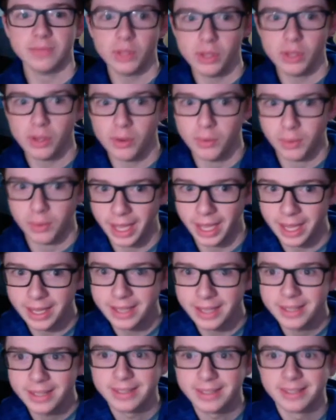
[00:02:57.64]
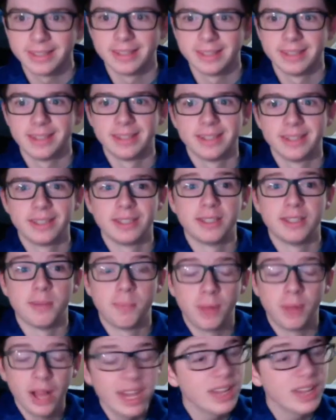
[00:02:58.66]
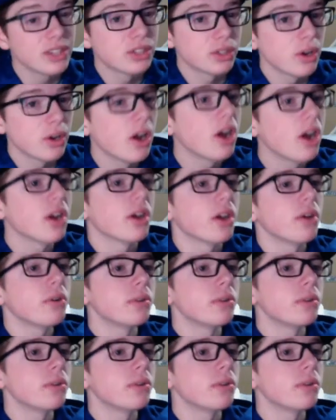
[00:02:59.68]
Okay? To play in Toronto,